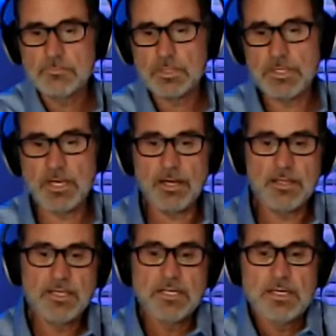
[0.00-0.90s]
Yeah.
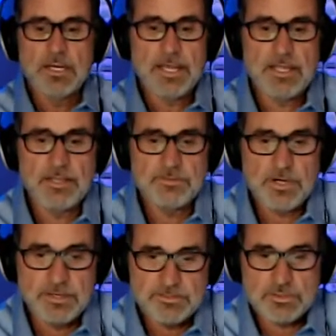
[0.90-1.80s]
And
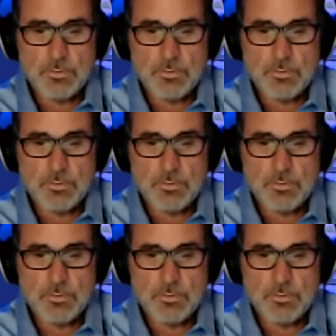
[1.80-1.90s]
Johnny's